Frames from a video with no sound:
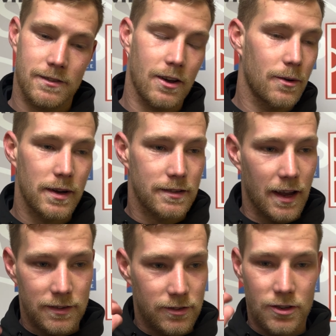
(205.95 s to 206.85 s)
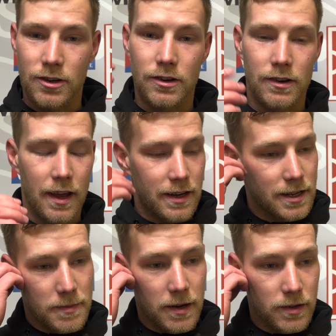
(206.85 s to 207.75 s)
it's always nice to score any
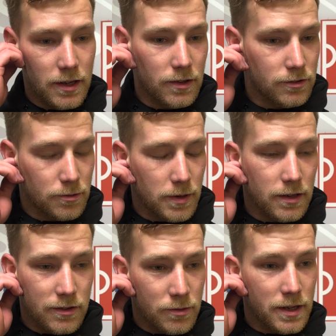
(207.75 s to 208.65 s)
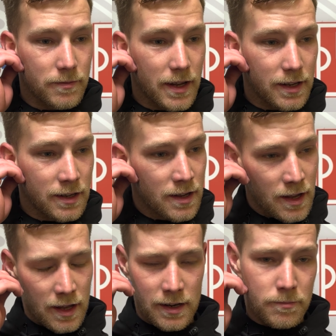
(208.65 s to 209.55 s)
amount of goals, to be honest with you, mate.
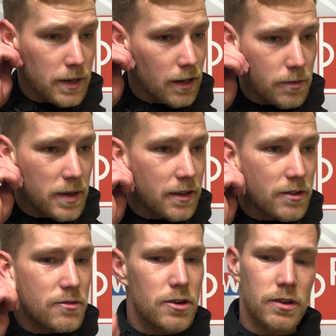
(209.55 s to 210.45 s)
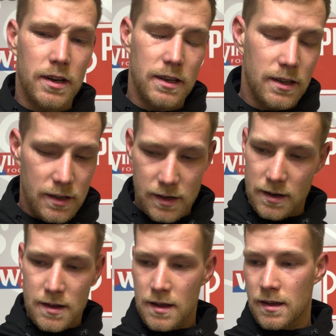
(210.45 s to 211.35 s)
And I've been on a bit of a run and
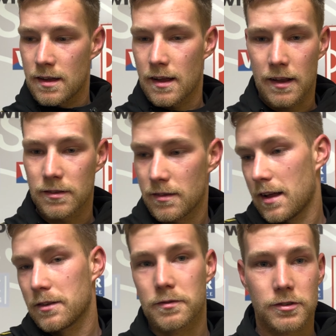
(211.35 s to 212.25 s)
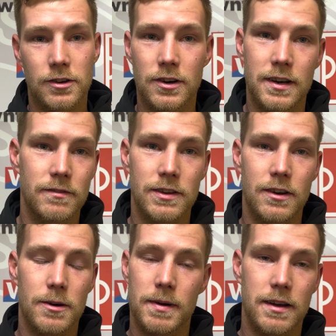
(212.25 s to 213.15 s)
I, I love scoring. There's
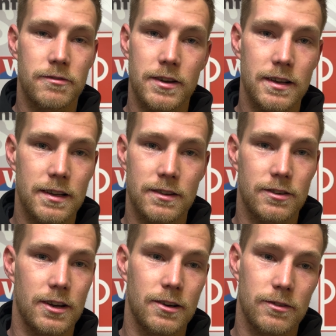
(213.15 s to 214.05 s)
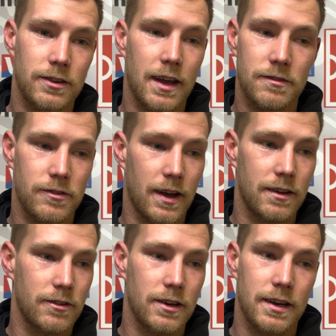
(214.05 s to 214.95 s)
no better feeling. So to get
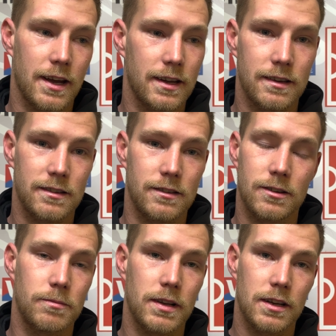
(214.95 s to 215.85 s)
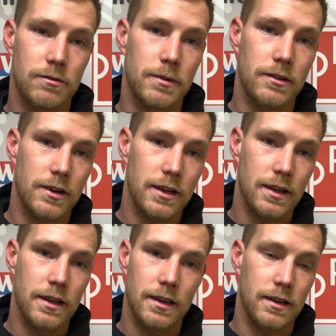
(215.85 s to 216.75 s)
five on a night is unbelievable,
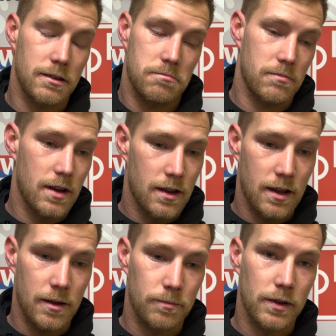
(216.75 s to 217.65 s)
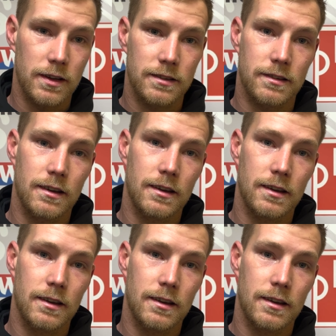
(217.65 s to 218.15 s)
really. And I'm pleased.